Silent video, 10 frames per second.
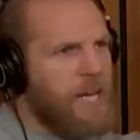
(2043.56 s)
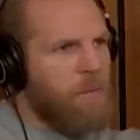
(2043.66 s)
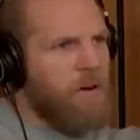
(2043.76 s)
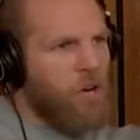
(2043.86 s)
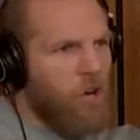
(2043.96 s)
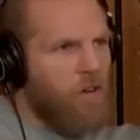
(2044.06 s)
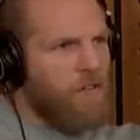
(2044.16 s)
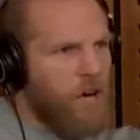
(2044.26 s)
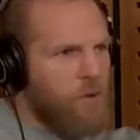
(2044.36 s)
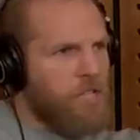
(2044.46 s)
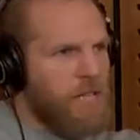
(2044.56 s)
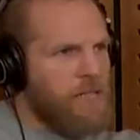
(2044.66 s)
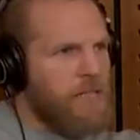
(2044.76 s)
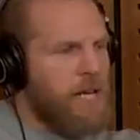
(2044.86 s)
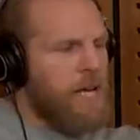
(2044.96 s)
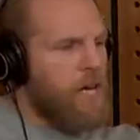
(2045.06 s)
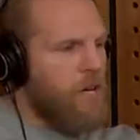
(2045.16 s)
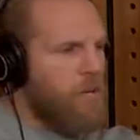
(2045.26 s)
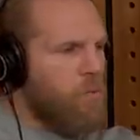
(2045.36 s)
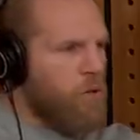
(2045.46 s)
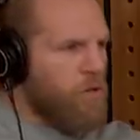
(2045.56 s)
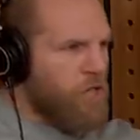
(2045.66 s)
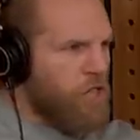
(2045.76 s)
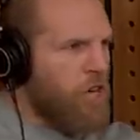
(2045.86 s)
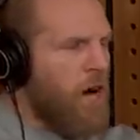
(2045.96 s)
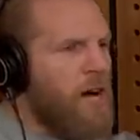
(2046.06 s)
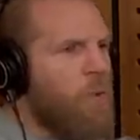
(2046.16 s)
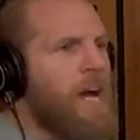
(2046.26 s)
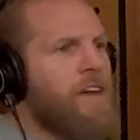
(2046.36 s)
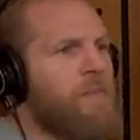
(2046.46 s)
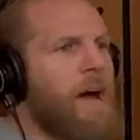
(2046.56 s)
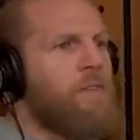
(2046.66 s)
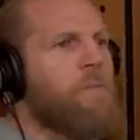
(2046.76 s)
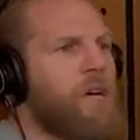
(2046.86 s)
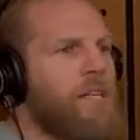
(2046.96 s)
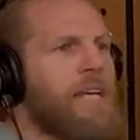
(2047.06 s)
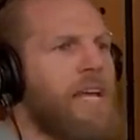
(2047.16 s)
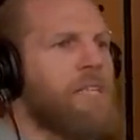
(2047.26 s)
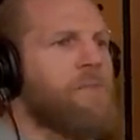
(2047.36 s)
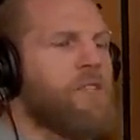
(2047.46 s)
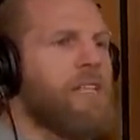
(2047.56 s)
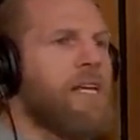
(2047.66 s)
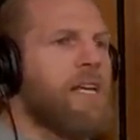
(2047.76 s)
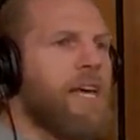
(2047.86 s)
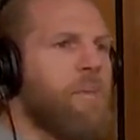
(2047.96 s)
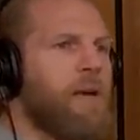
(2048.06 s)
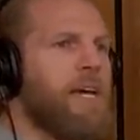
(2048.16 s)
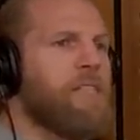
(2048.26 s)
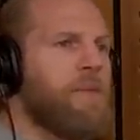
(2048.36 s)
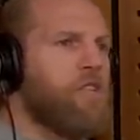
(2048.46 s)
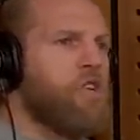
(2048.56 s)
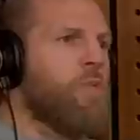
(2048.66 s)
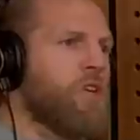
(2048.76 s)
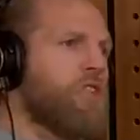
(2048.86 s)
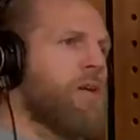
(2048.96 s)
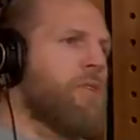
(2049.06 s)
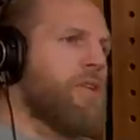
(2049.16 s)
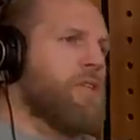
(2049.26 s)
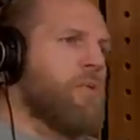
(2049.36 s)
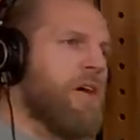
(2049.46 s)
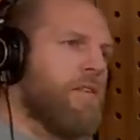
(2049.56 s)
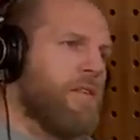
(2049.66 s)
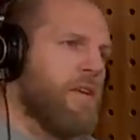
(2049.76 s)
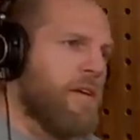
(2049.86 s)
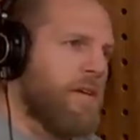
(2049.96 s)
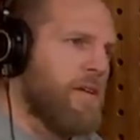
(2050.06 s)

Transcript: team, where a lot of coaches would shy away from having personalities because they, it appears to be too much trouble than it's worth.